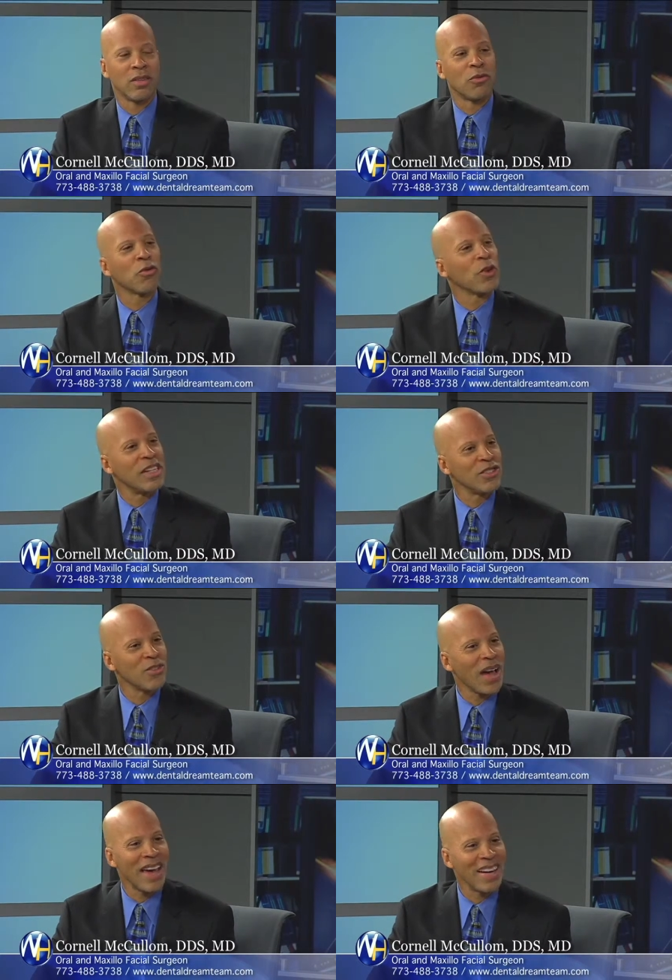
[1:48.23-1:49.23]

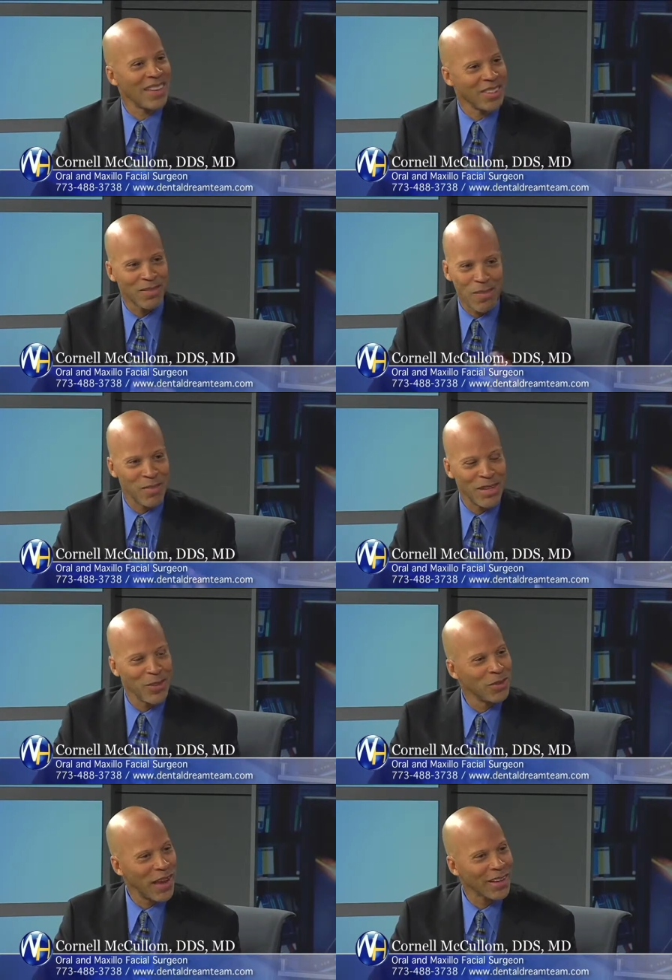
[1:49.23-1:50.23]
freeze-dried, this may be
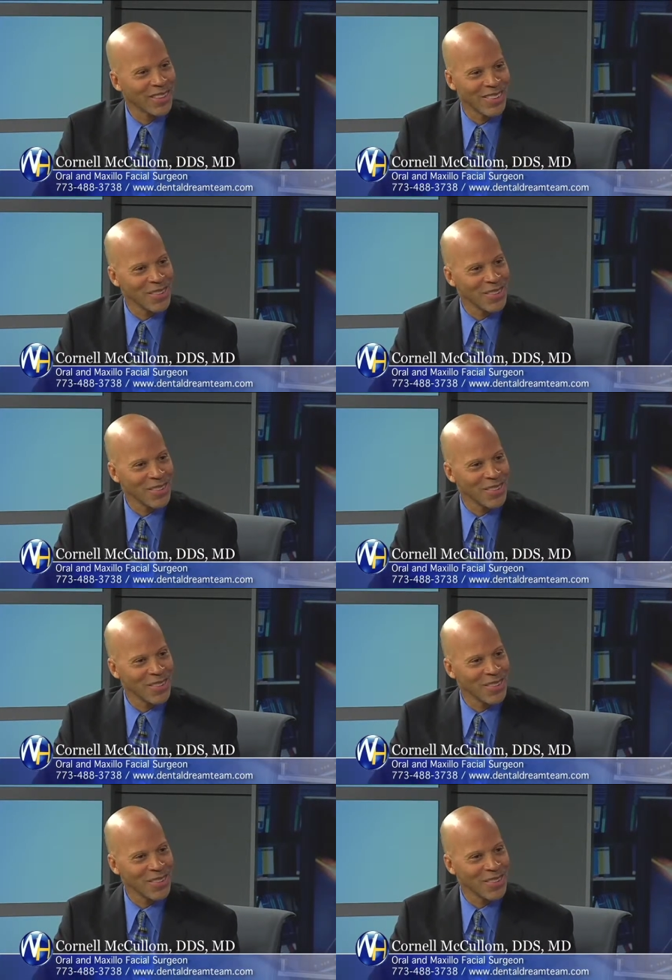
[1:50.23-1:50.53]
too technical,